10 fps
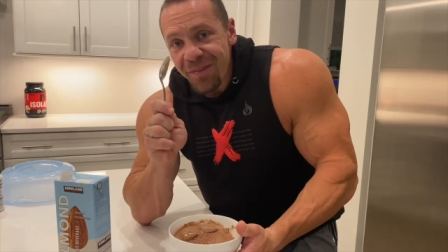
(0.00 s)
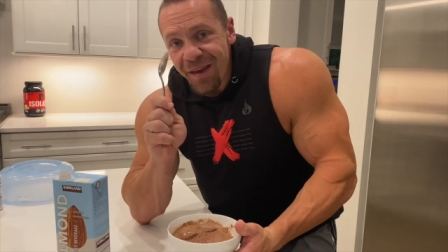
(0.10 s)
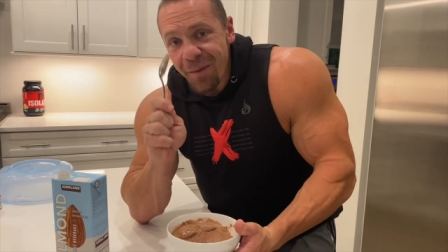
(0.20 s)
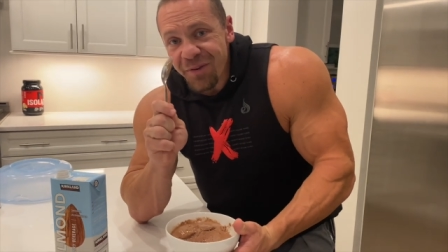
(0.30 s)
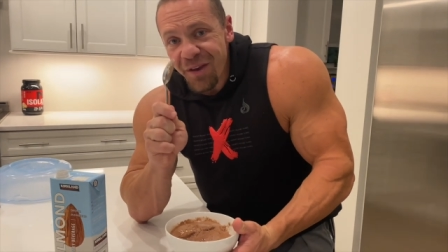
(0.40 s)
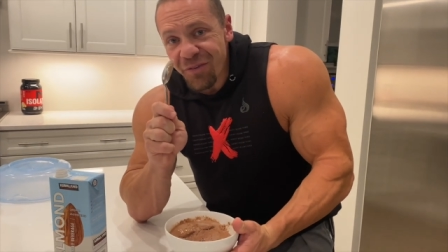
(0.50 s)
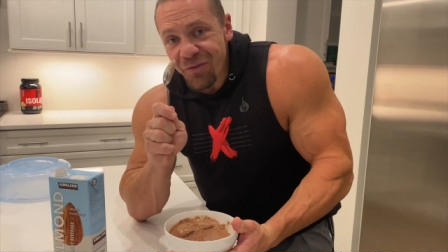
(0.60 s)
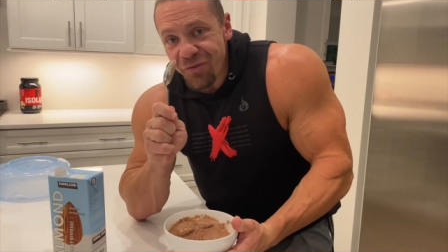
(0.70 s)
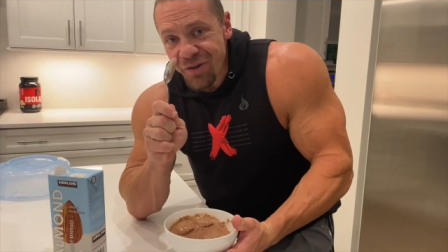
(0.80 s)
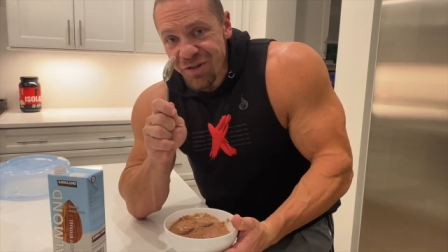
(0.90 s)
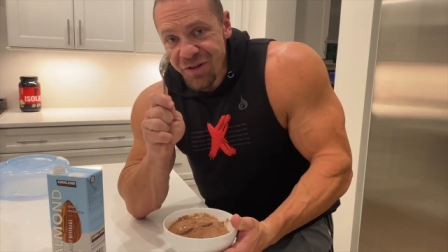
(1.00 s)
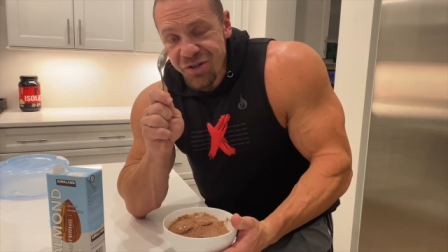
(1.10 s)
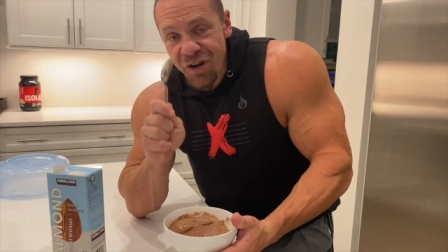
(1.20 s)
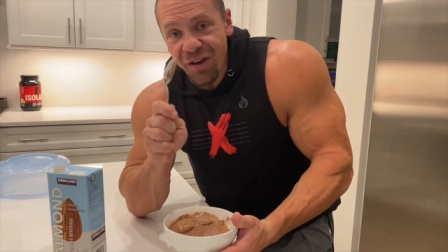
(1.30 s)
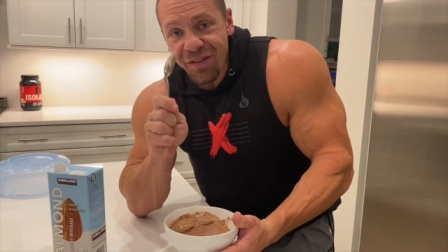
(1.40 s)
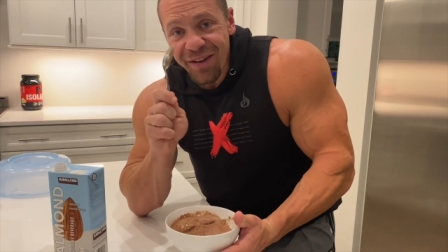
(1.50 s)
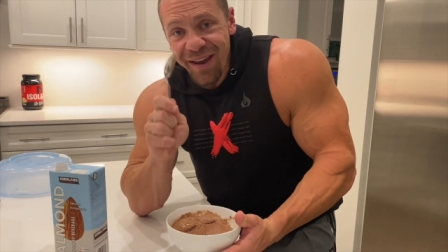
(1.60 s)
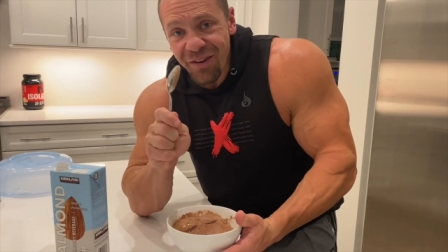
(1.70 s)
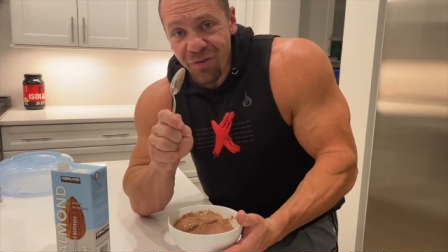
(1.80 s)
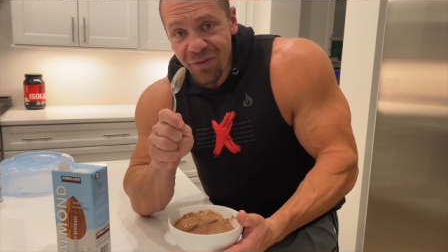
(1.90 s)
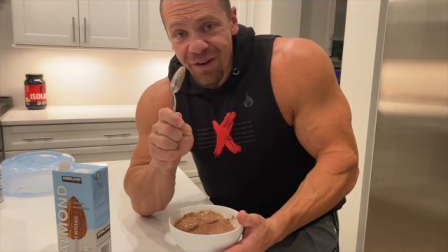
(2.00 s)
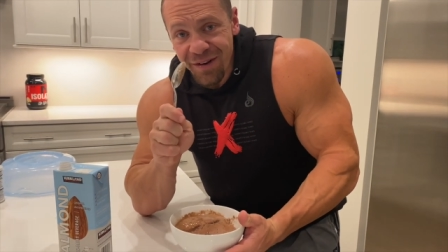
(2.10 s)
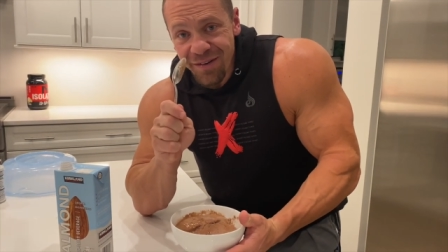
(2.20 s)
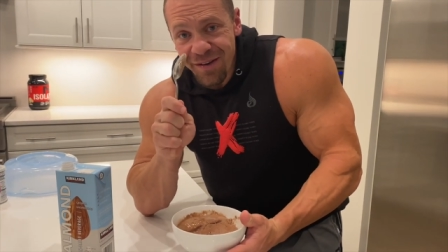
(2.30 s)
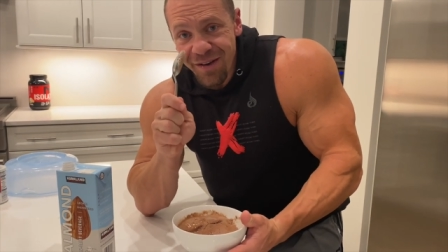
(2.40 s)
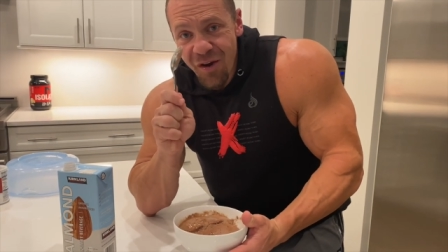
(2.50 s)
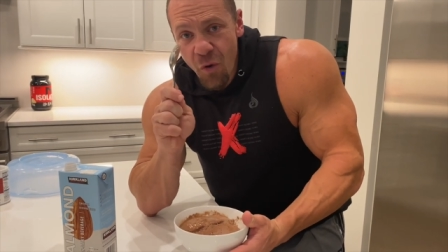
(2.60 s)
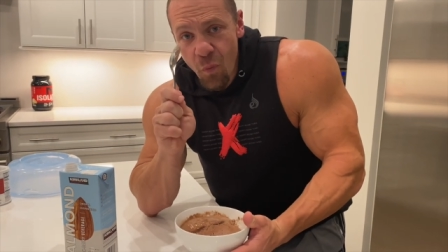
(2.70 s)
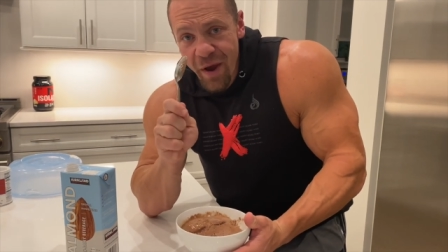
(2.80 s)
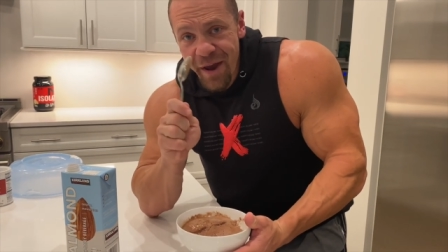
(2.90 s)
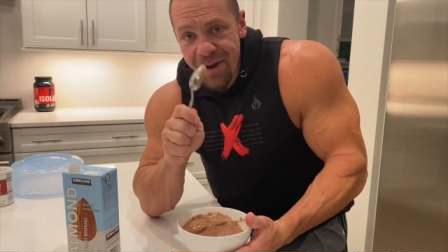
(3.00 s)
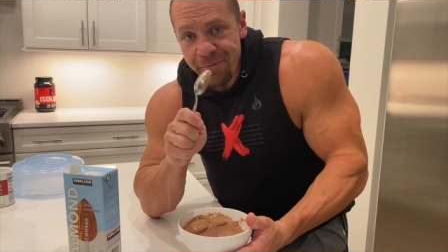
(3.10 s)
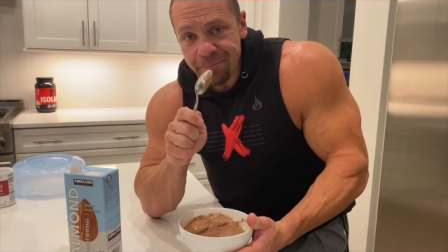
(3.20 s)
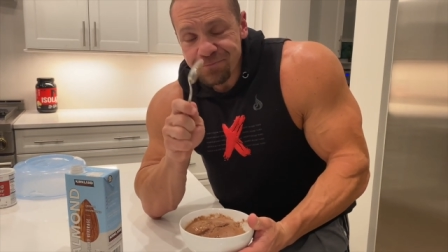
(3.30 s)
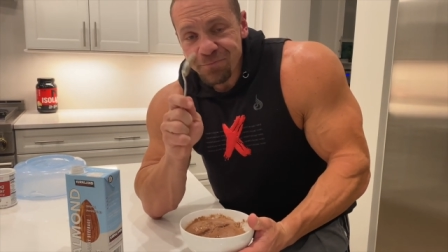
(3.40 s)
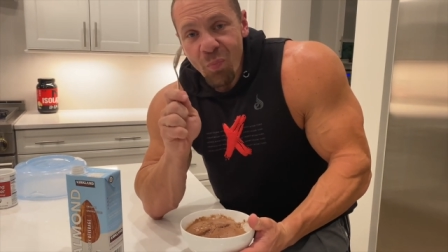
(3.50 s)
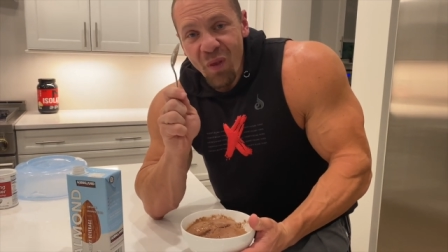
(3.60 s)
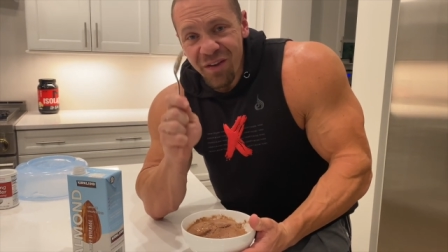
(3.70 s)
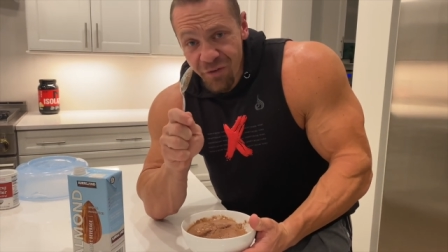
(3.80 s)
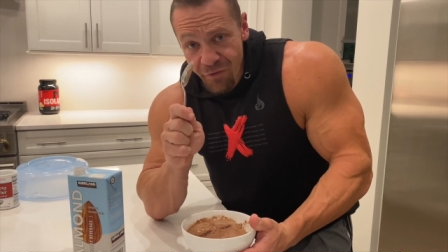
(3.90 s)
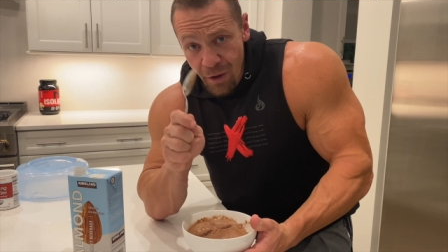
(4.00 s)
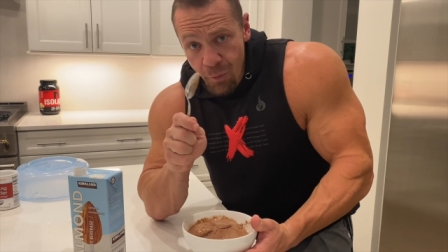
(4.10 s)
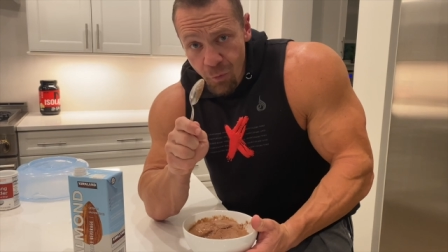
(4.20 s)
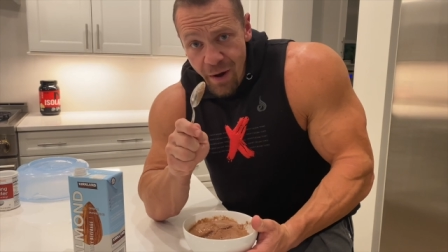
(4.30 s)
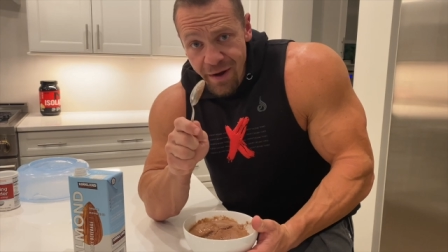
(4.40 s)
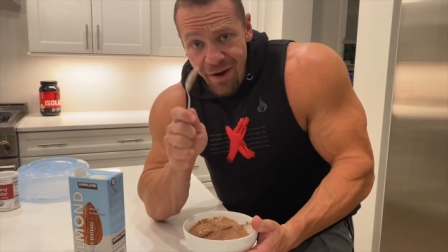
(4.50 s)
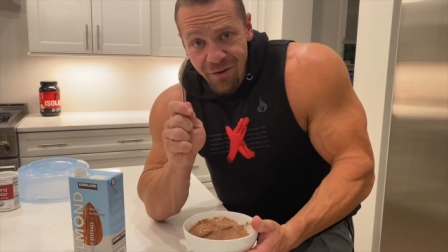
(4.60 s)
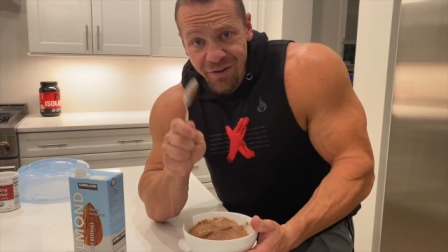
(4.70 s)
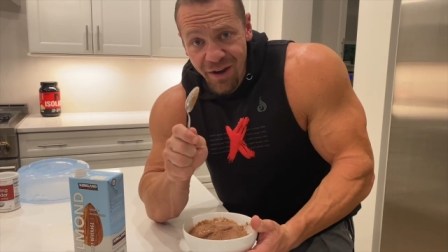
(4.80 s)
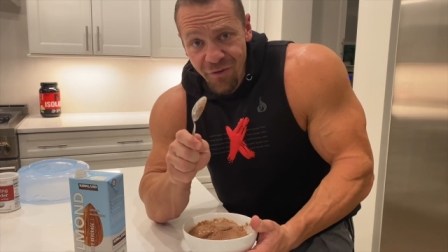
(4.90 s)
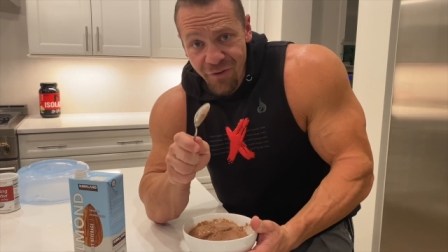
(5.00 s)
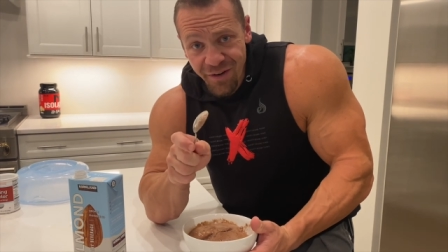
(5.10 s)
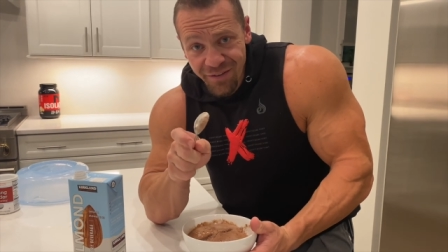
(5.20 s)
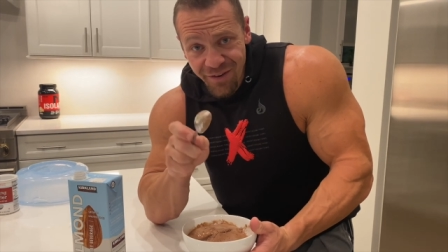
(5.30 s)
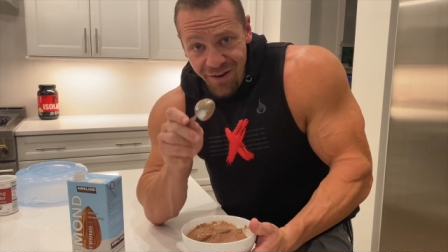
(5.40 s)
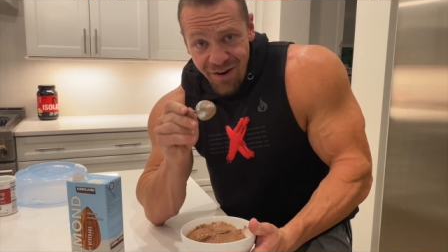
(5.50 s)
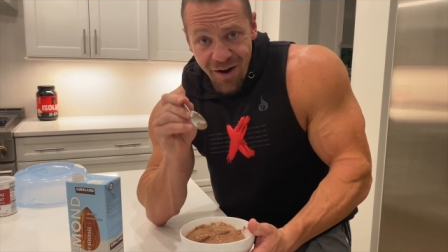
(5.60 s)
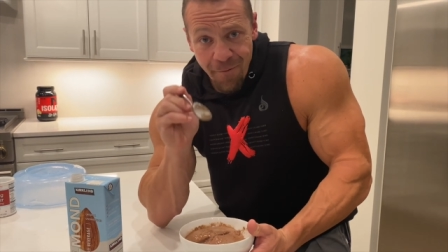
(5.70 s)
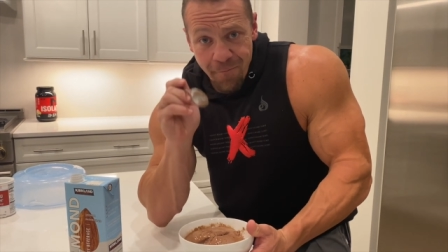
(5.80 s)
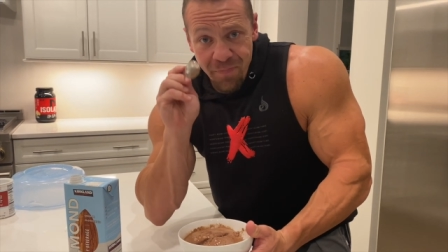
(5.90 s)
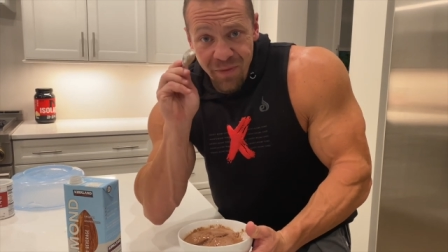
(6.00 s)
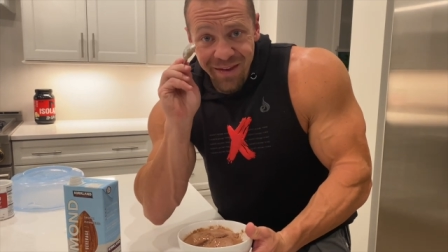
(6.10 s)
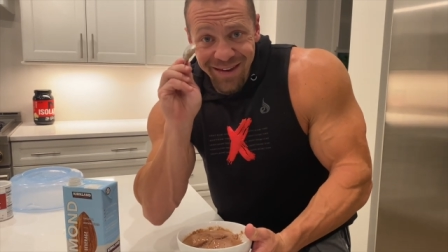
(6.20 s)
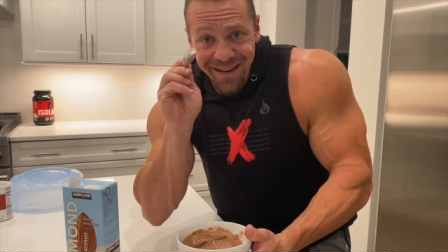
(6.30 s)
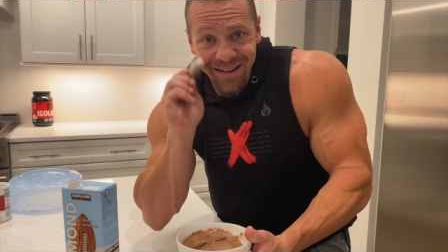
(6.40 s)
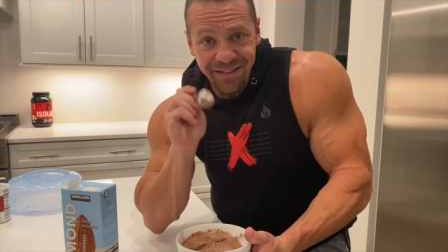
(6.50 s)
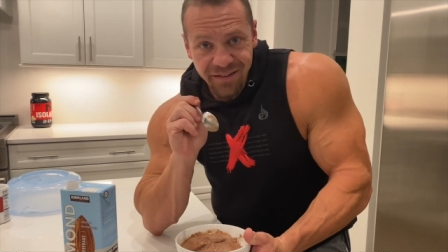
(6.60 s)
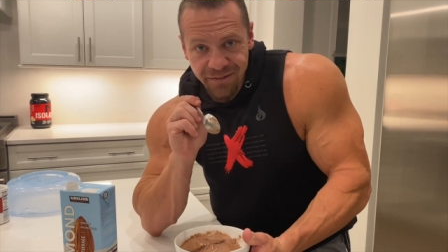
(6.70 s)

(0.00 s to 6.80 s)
M T S Nutrition Chocolate Hazelnut Whey is available right now at tiger fitness dot com. Get it.